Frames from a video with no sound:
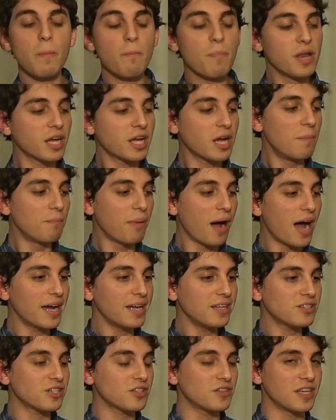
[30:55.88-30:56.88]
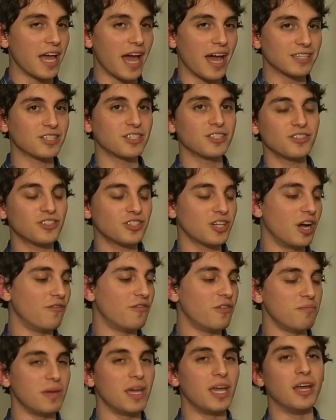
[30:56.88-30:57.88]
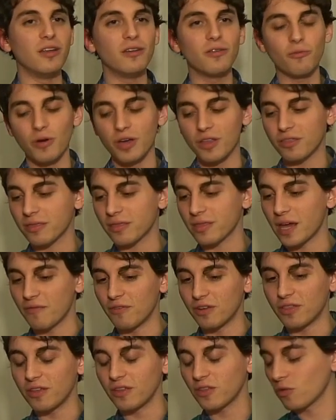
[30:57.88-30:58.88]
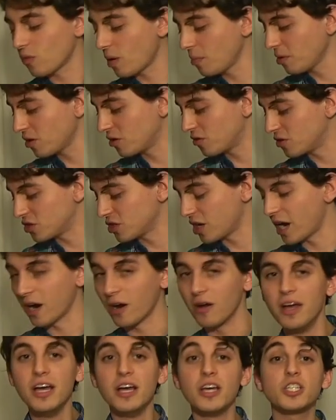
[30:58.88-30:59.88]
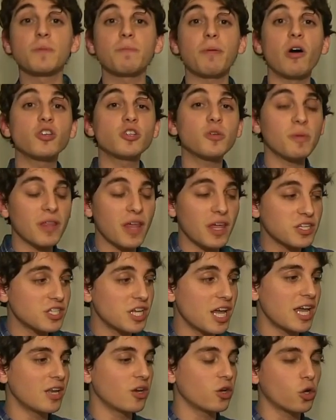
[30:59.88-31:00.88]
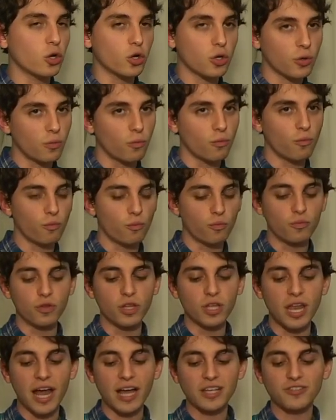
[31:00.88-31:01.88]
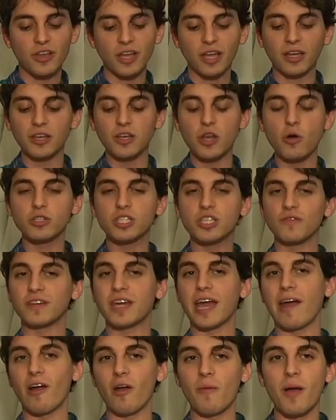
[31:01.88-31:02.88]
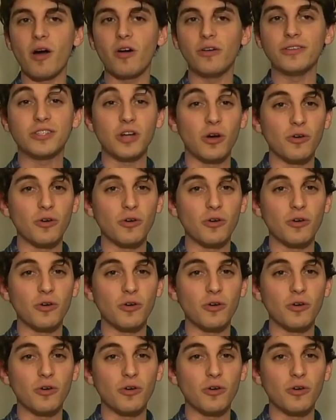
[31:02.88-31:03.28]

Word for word: but it combines the essence of the mead with everything the rum can desire. Supposedly, they say it has like notes of caramel and